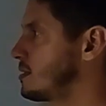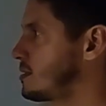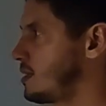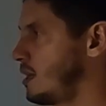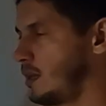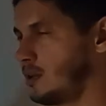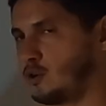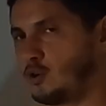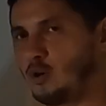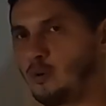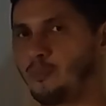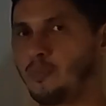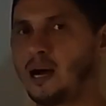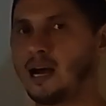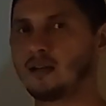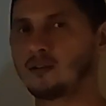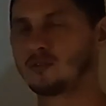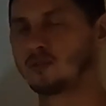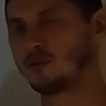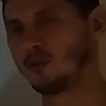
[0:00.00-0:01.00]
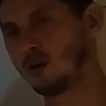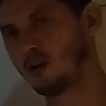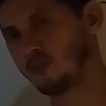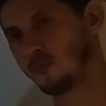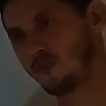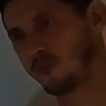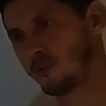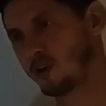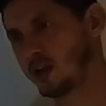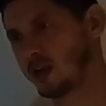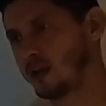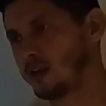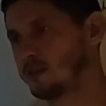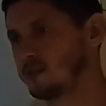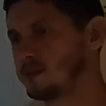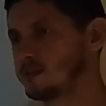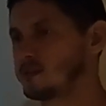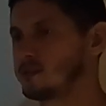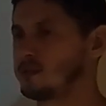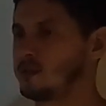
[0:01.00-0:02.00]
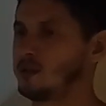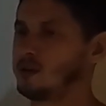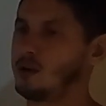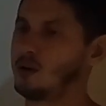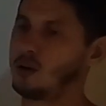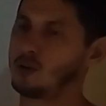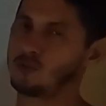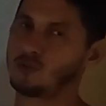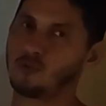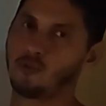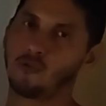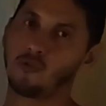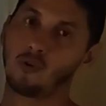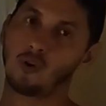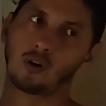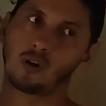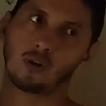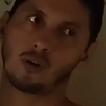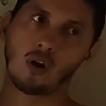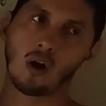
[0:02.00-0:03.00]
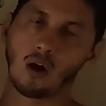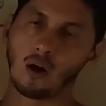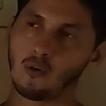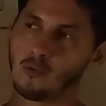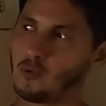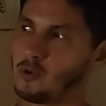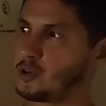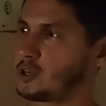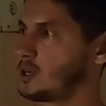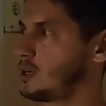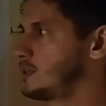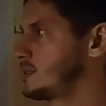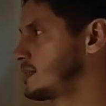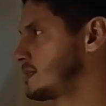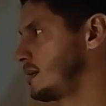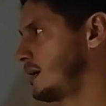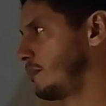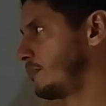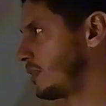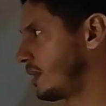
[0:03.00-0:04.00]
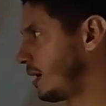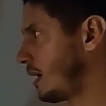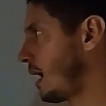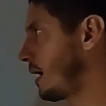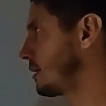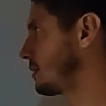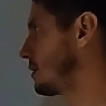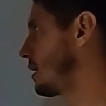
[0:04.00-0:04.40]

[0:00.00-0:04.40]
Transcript: saying goodbye to your friends or to your co-workers, something like